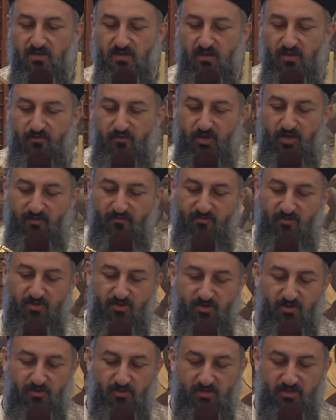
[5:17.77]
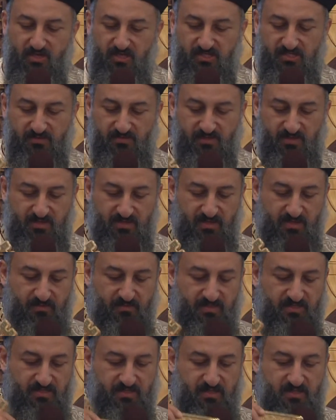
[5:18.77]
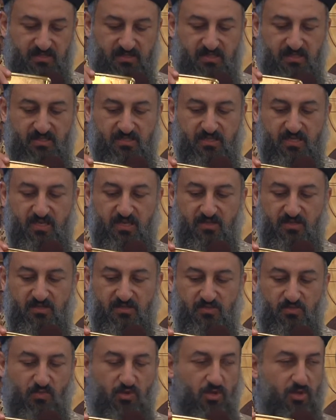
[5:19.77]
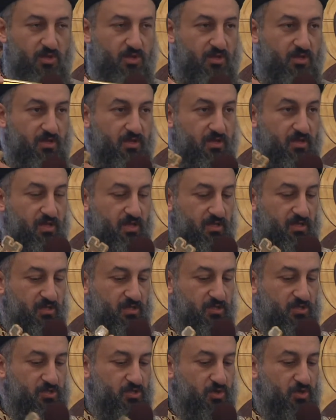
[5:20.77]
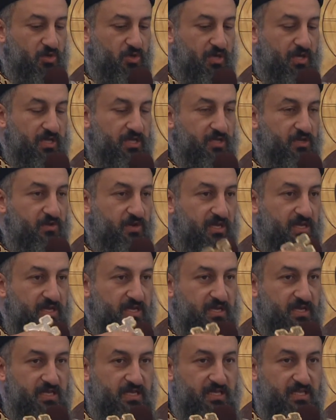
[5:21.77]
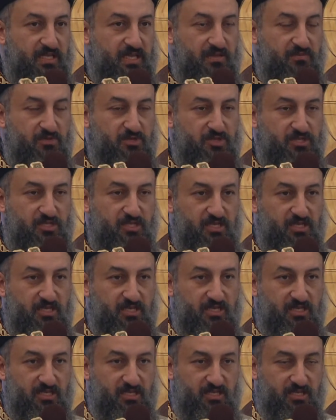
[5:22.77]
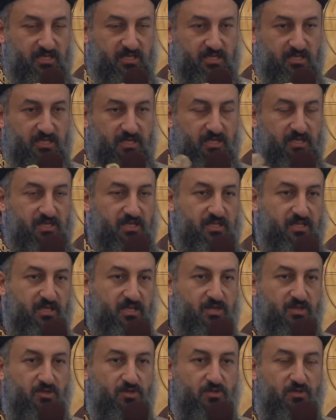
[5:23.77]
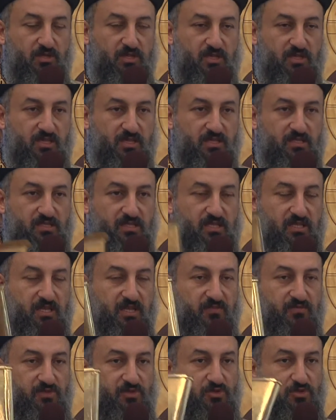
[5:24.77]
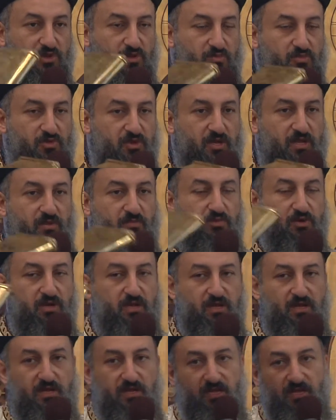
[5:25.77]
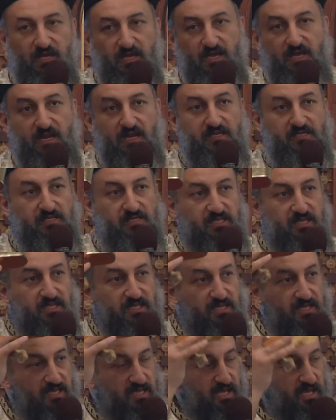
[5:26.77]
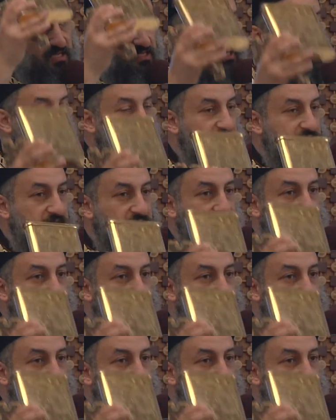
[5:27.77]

If you can fit the Old Testament, yeah, but it's kind of small. So any time you see the deacon holding this and gives it to Abuna carries it, and he carries it